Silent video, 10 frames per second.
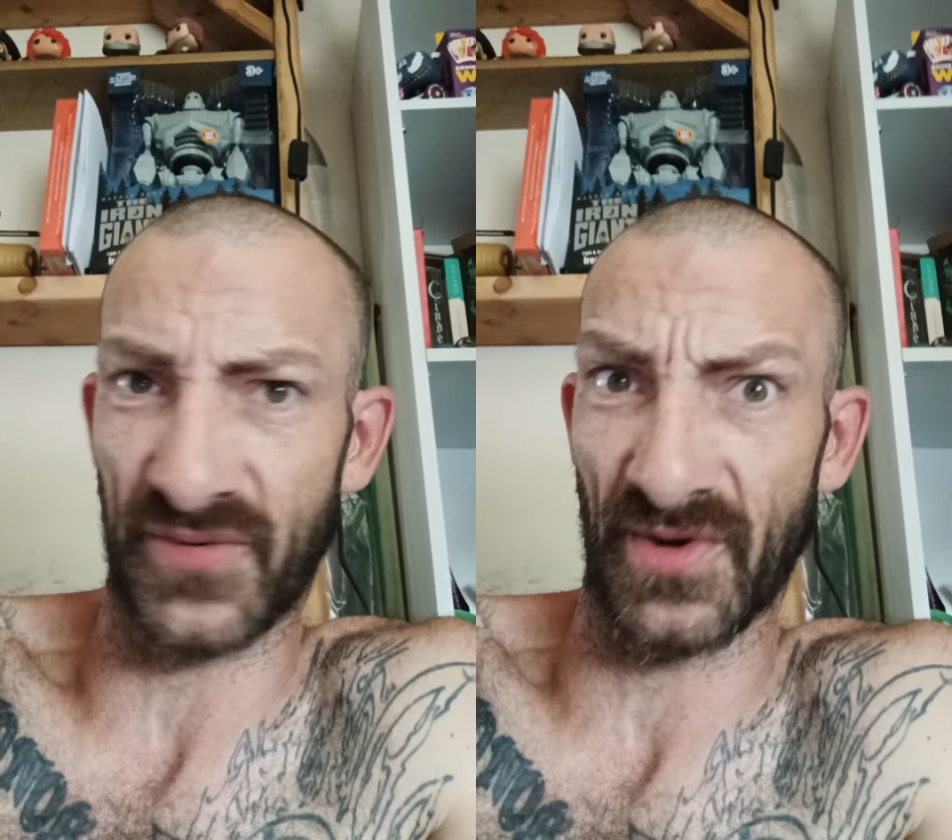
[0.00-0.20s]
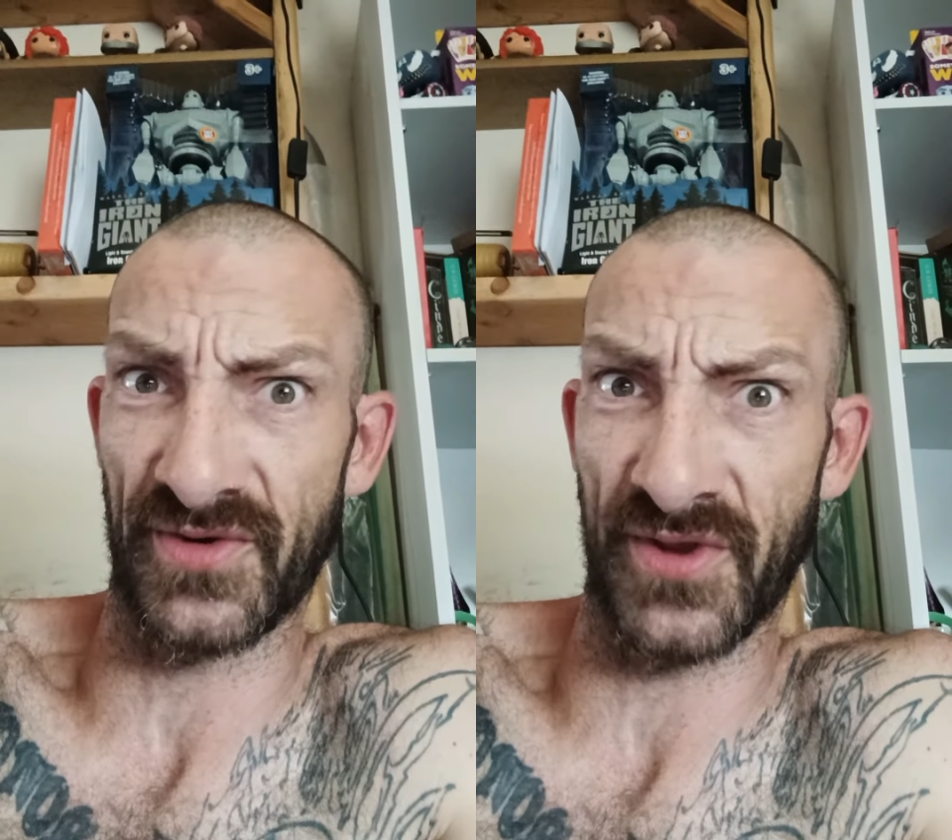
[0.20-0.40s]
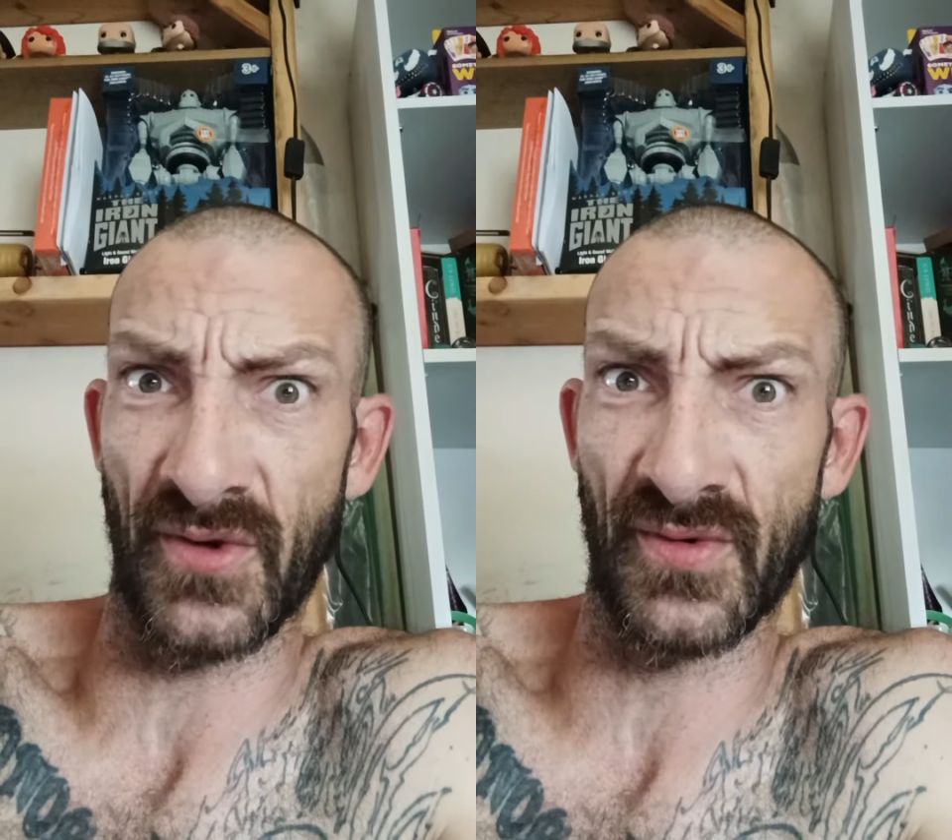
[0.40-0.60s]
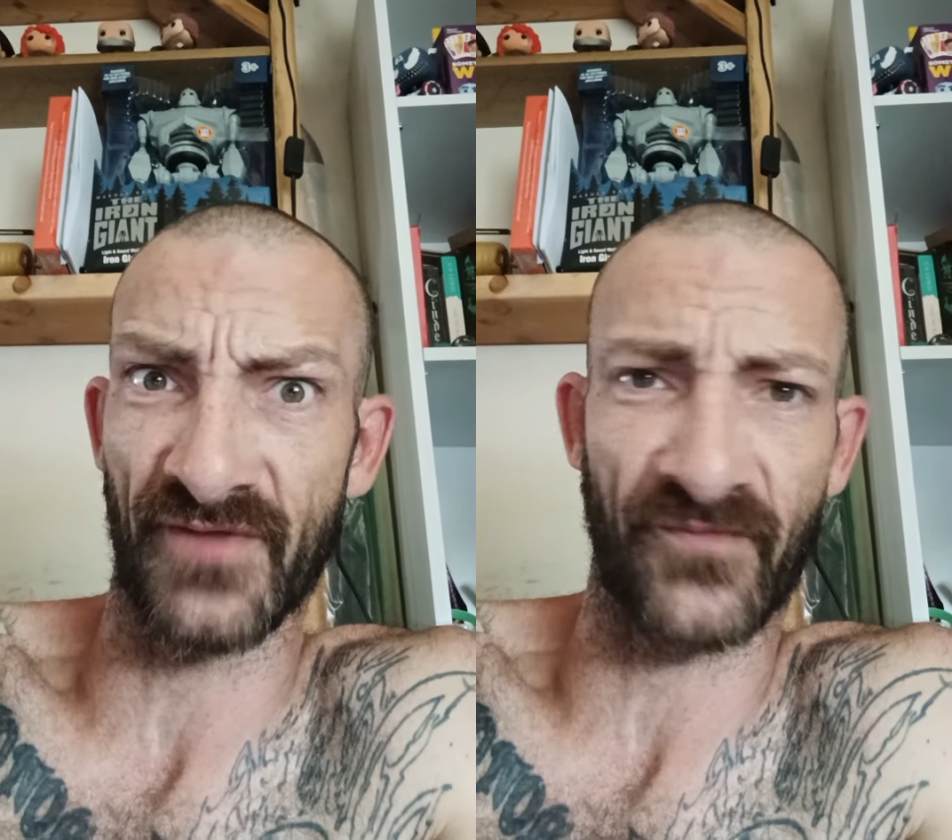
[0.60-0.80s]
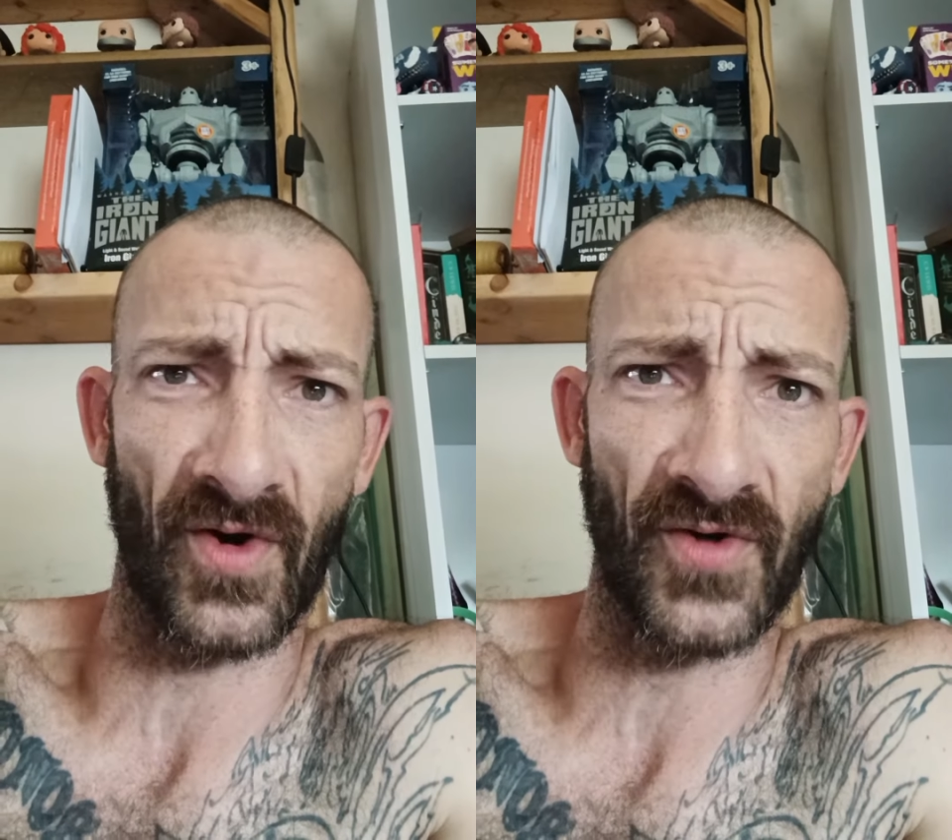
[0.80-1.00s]
should do in
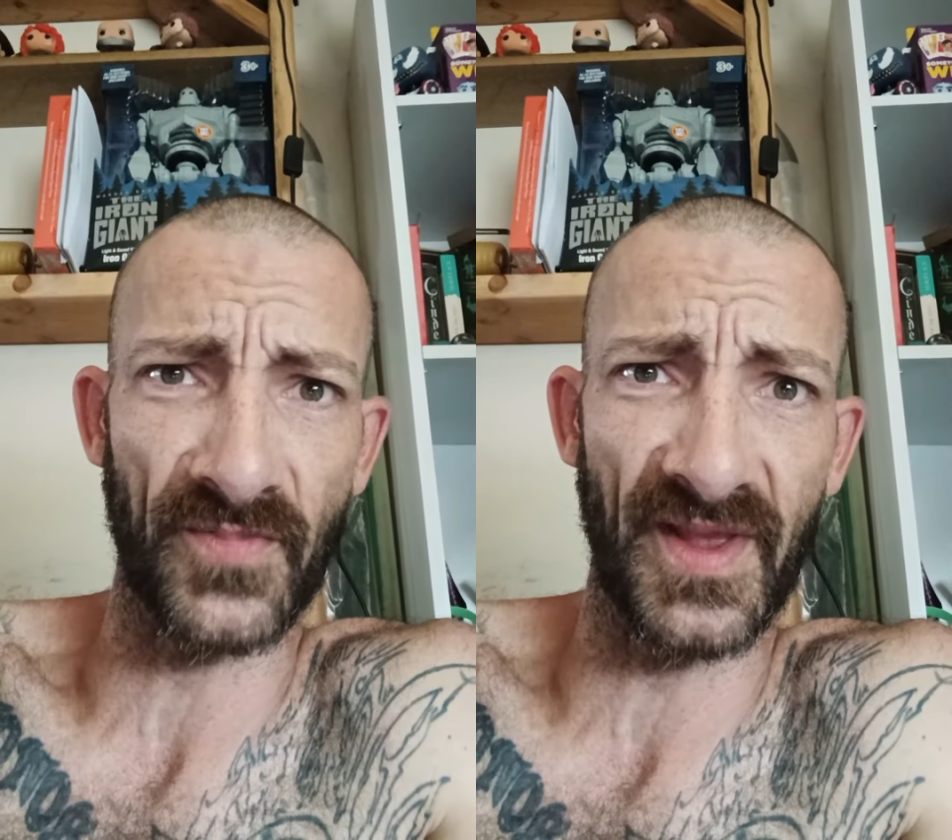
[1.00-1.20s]
the first